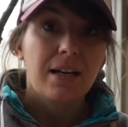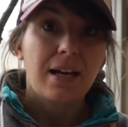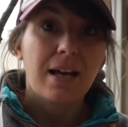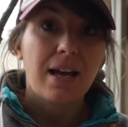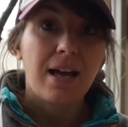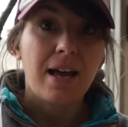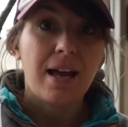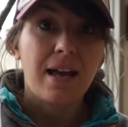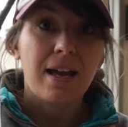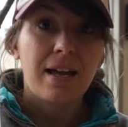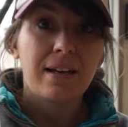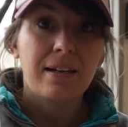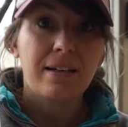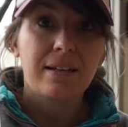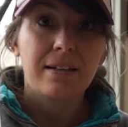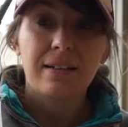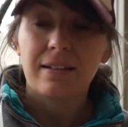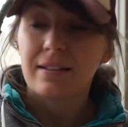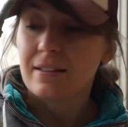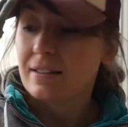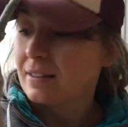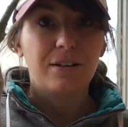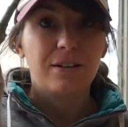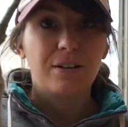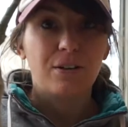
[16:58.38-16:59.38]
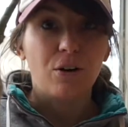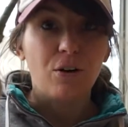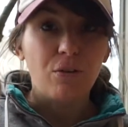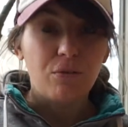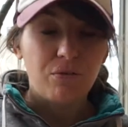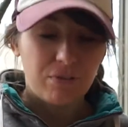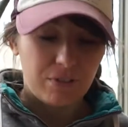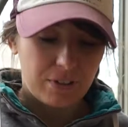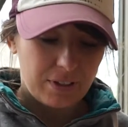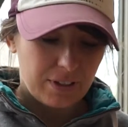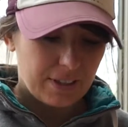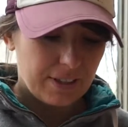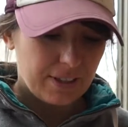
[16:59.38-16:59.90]
And
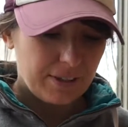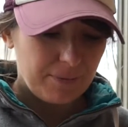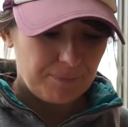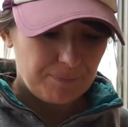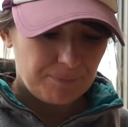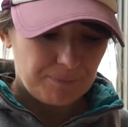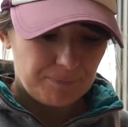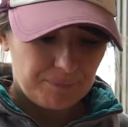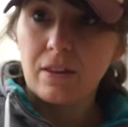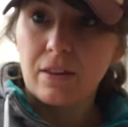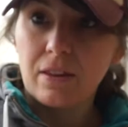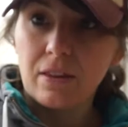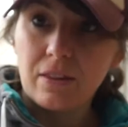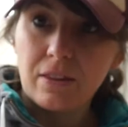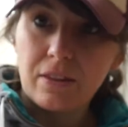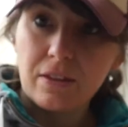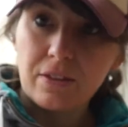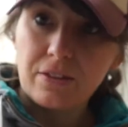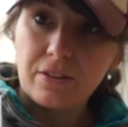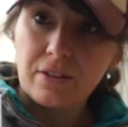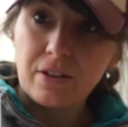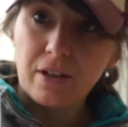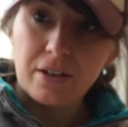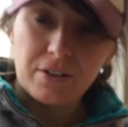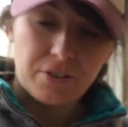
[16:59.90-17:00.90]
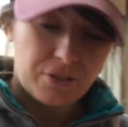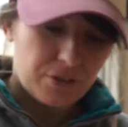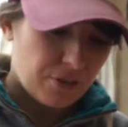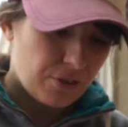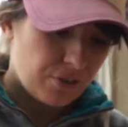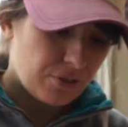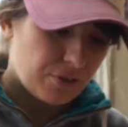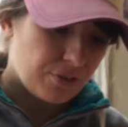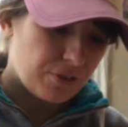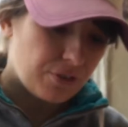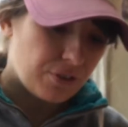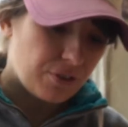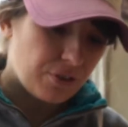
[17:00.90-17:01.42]
hopefully this guy
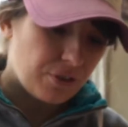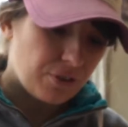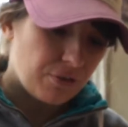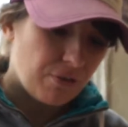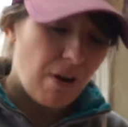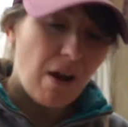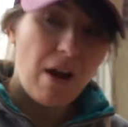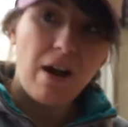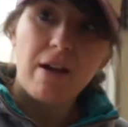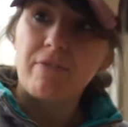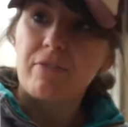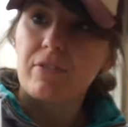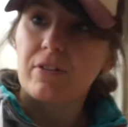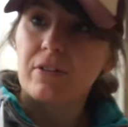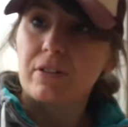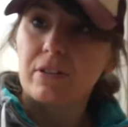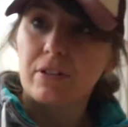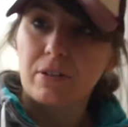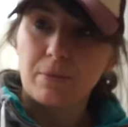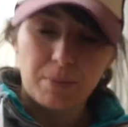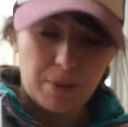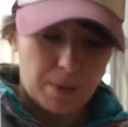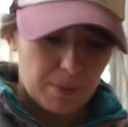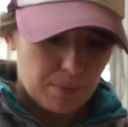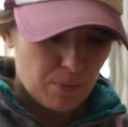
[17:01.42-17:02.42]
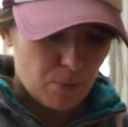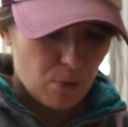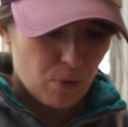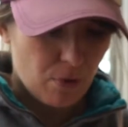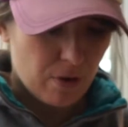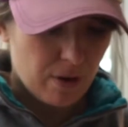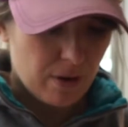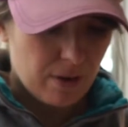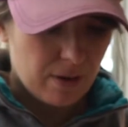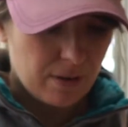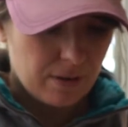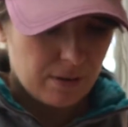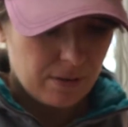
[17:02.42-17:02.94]
starts to thrive a little bit
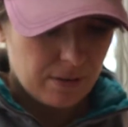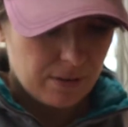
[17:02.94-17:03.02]
more.